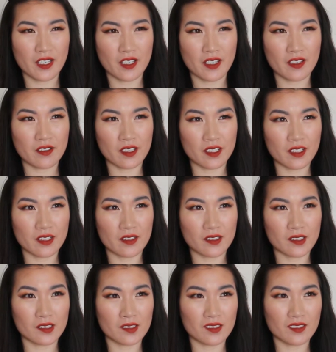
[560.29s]
And
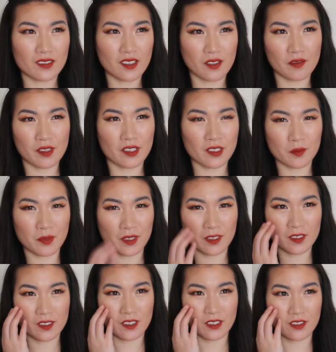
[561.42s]
then I found out my
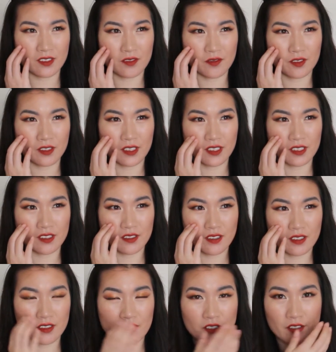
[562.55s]
skin just feel like
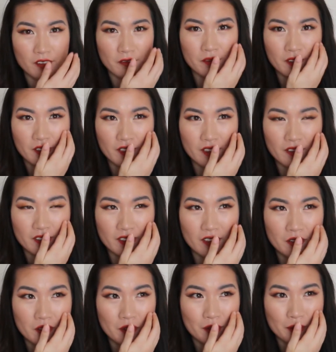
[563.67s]
it's turning flaky. I was like,
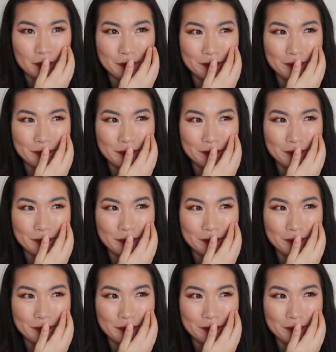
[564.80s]
oh.